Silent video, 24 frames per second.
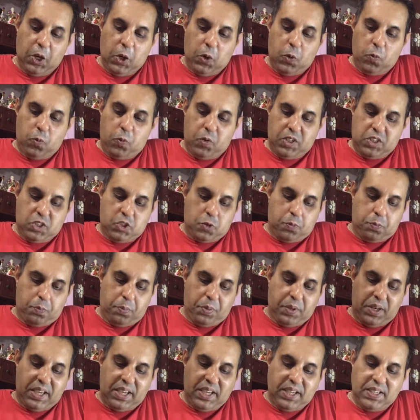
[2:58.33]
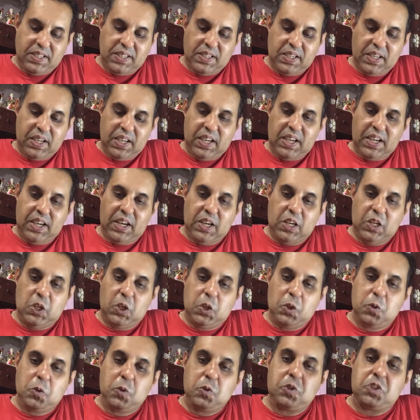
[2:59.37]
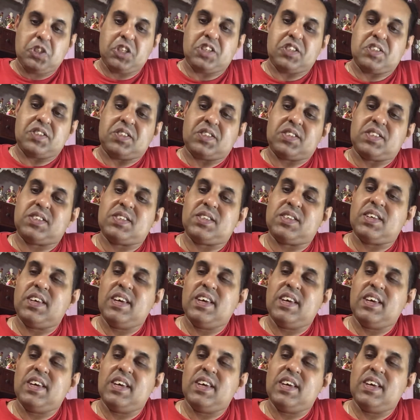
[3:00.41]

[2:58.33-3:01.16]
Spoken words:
which bring illusions.